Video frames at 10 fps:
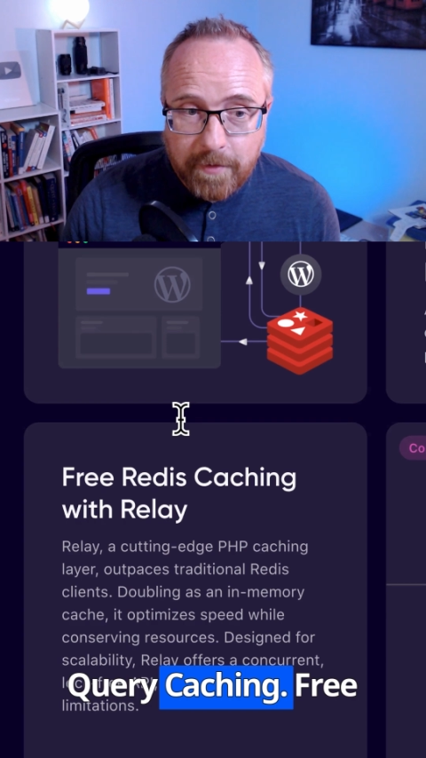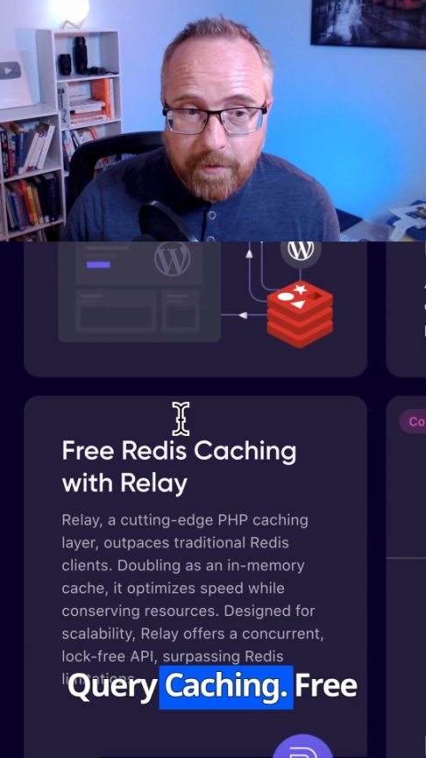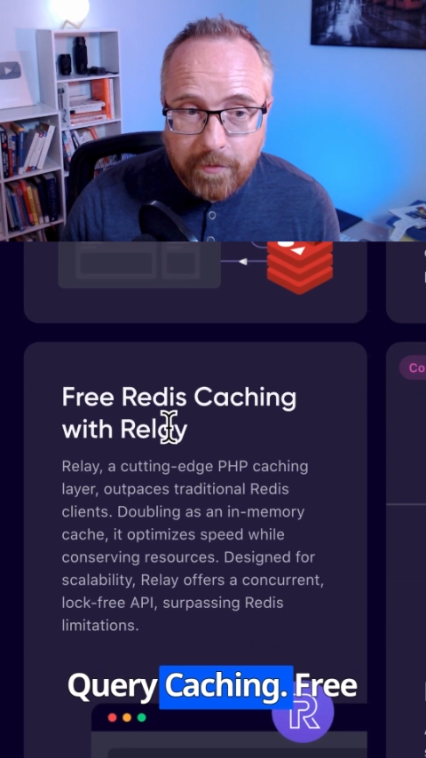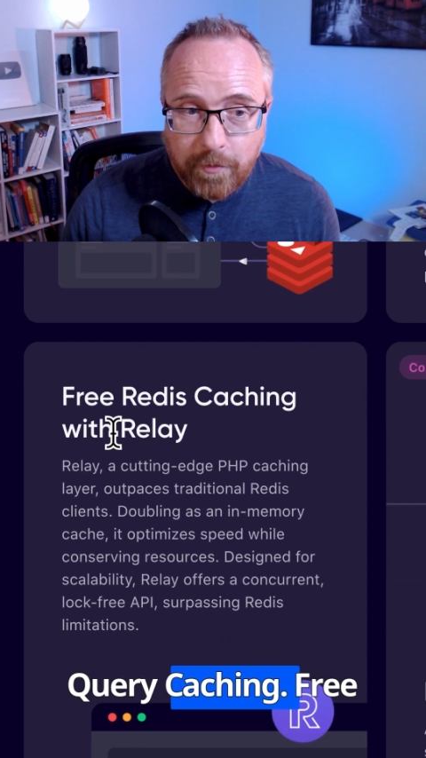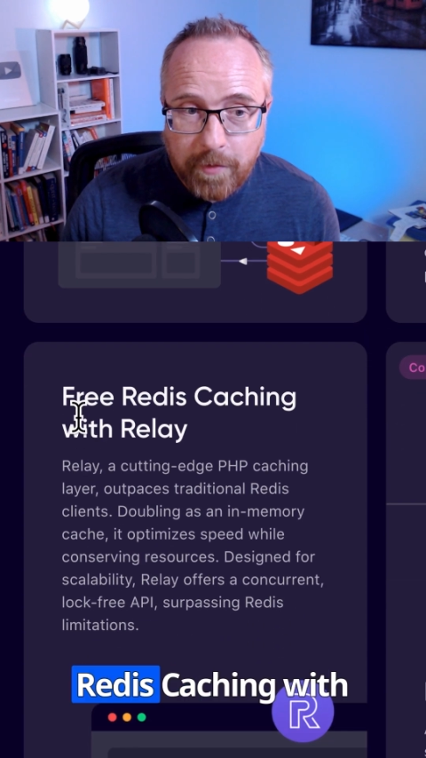
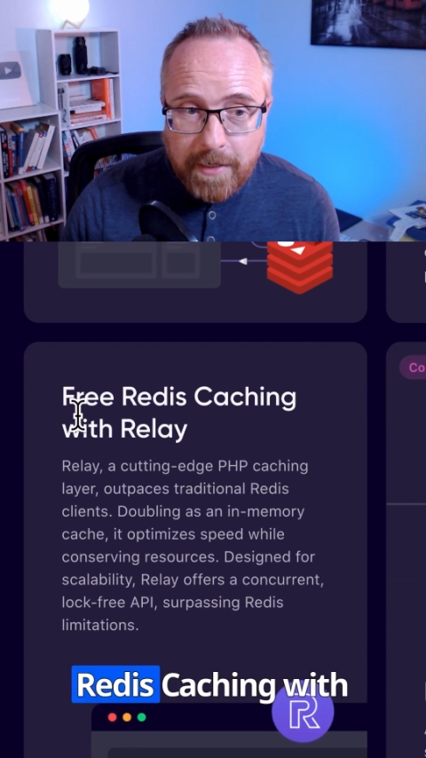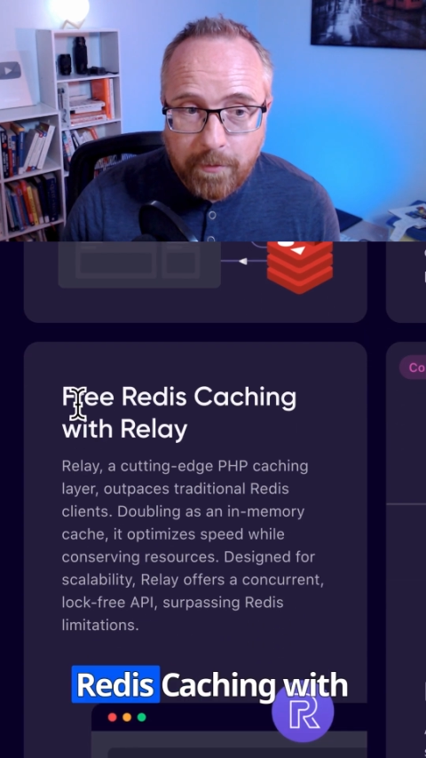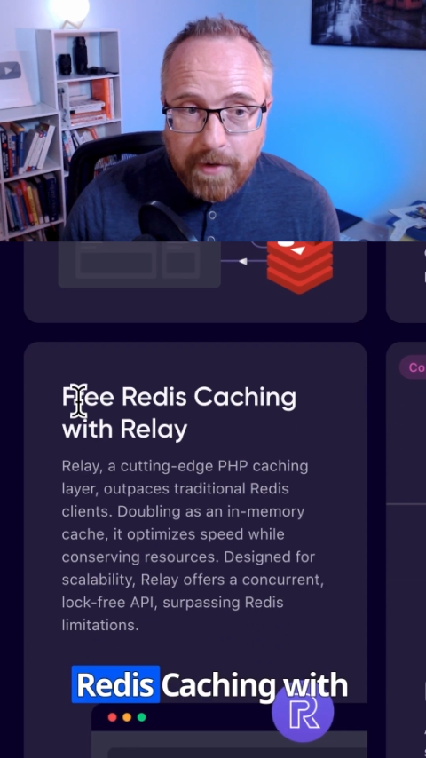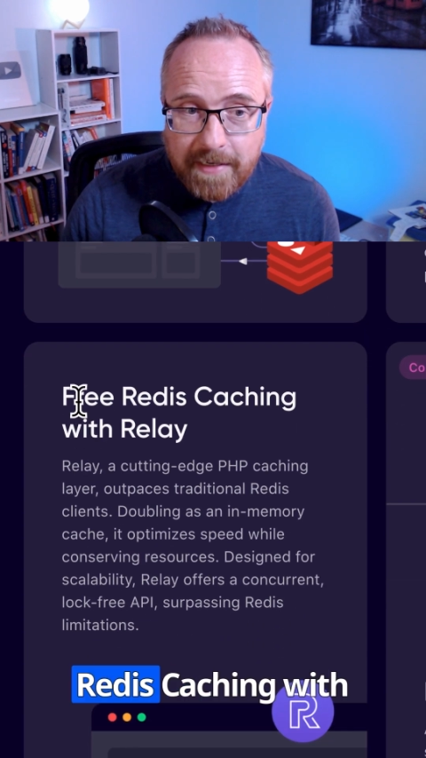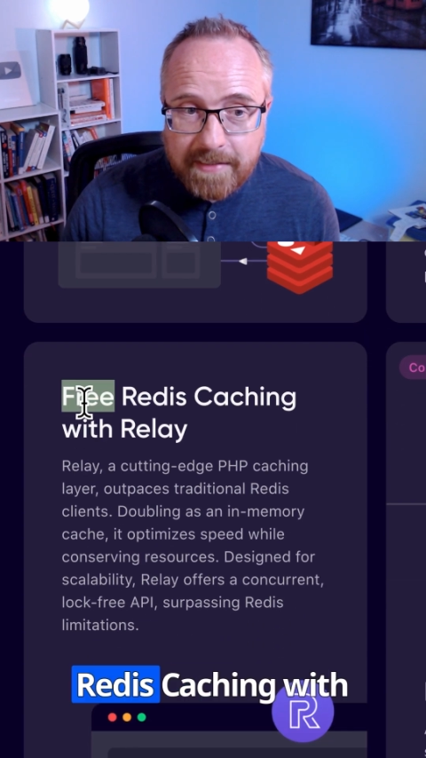Free
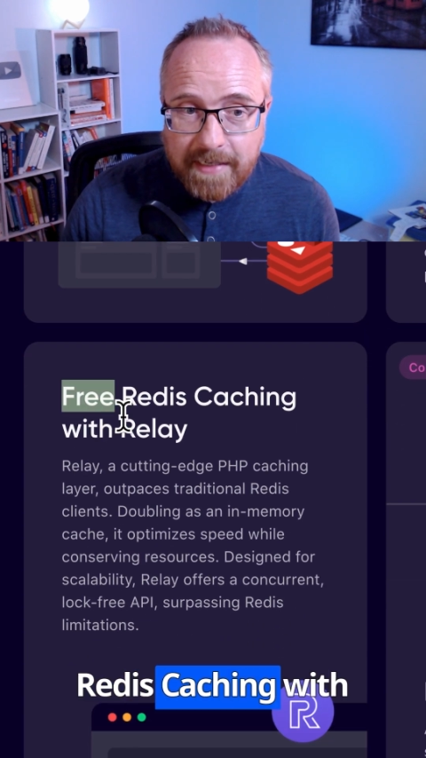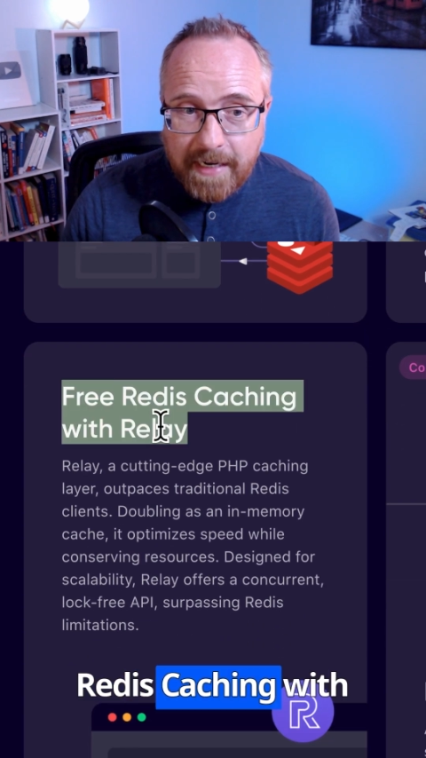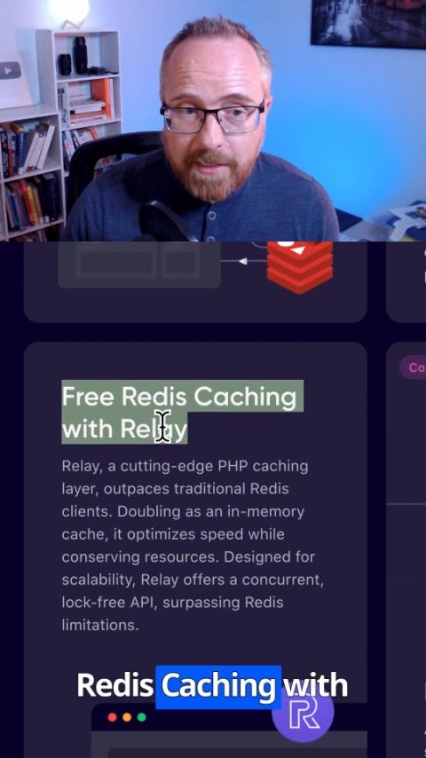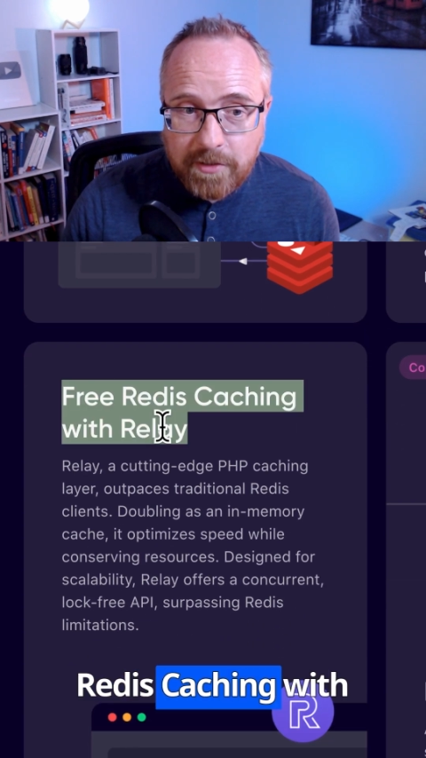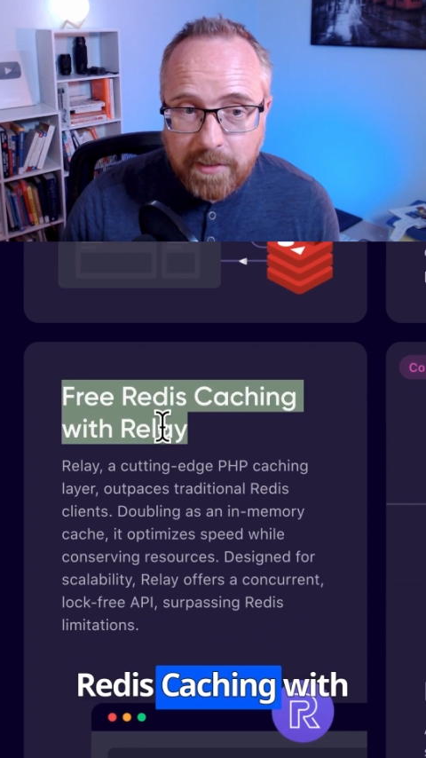Redis
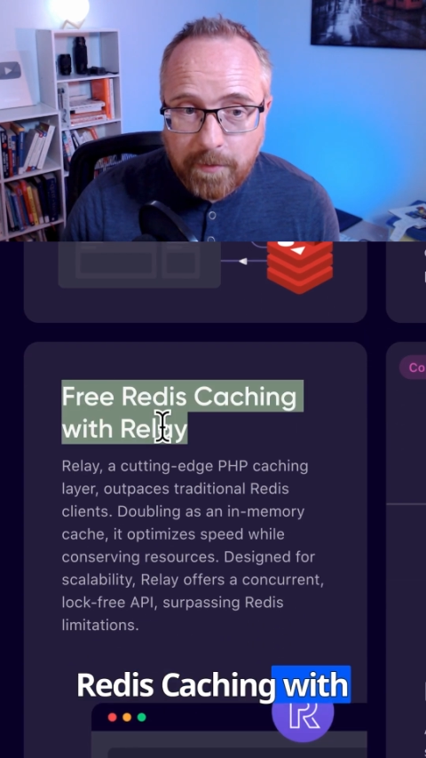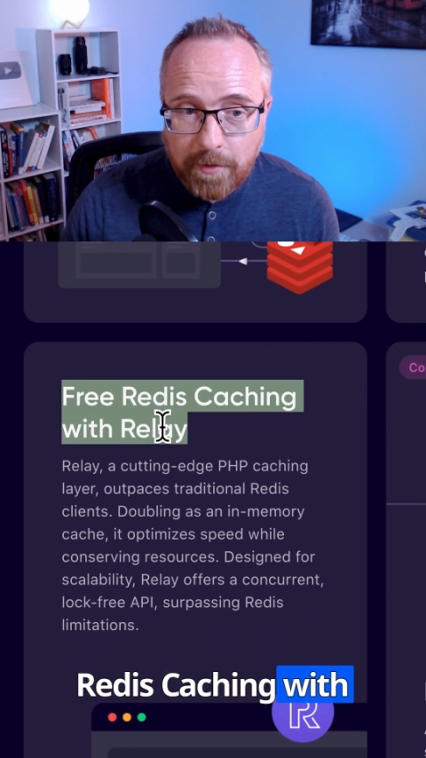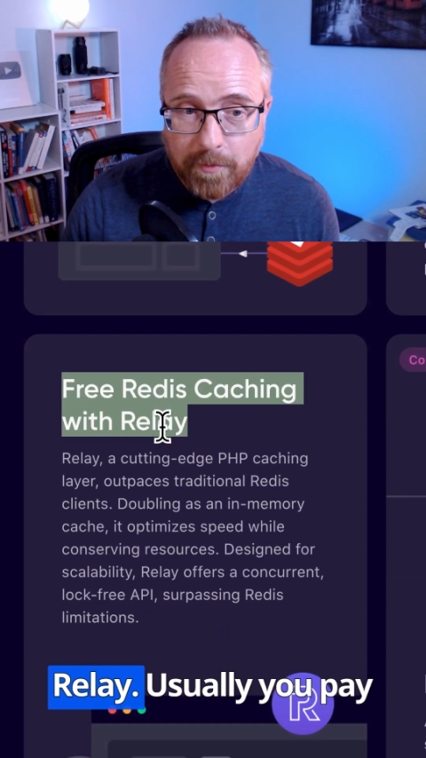caching with